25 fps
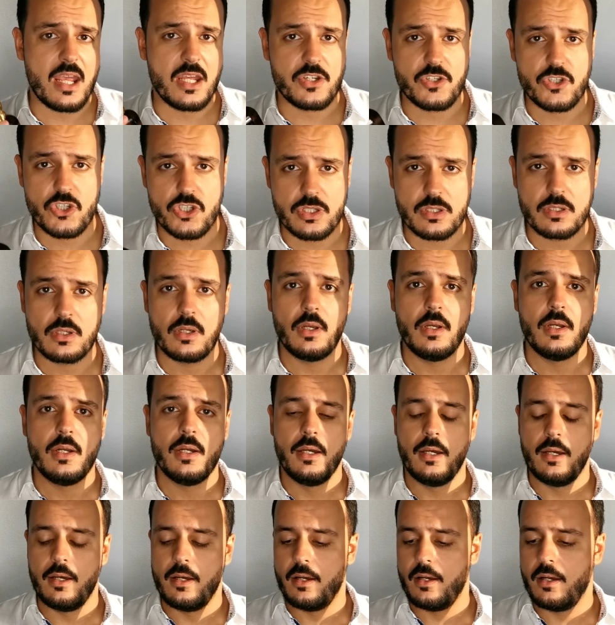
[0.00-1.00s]
edge
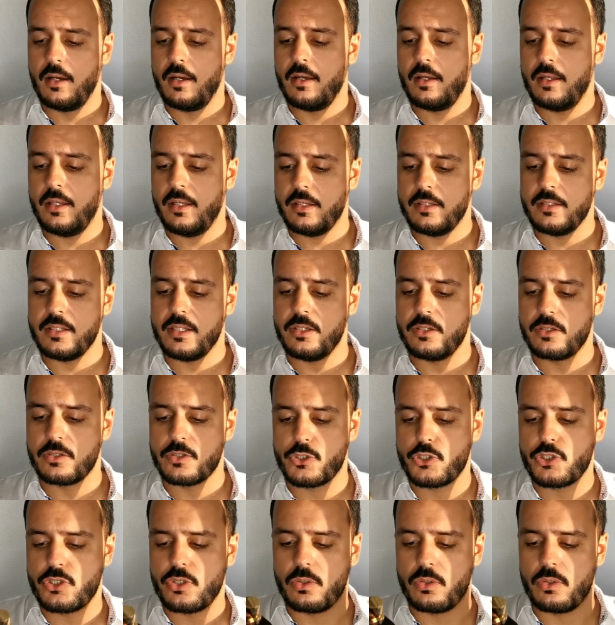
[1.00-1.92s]
uh, in here.